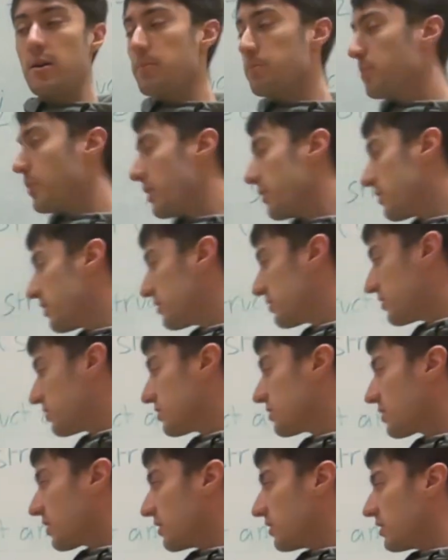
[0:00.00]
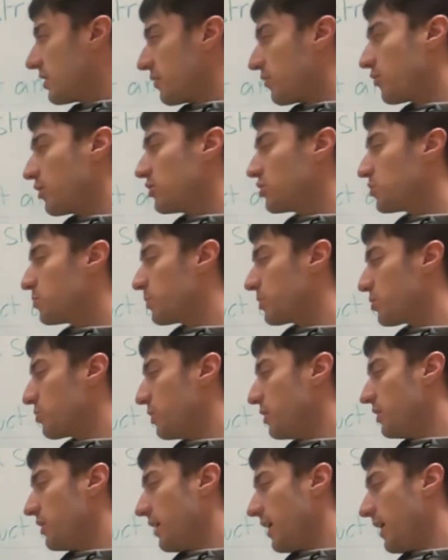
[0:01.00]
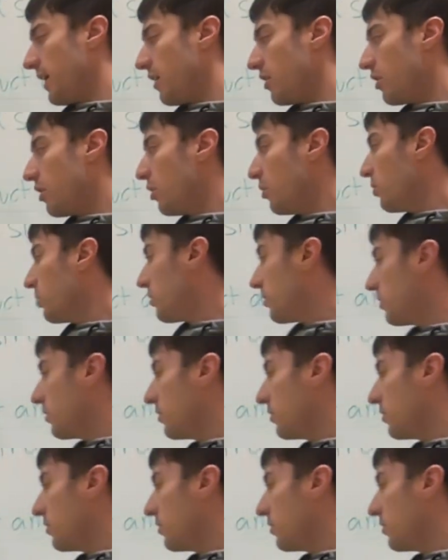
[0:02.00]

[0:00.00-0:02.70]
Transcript: but this is the difference between the arrow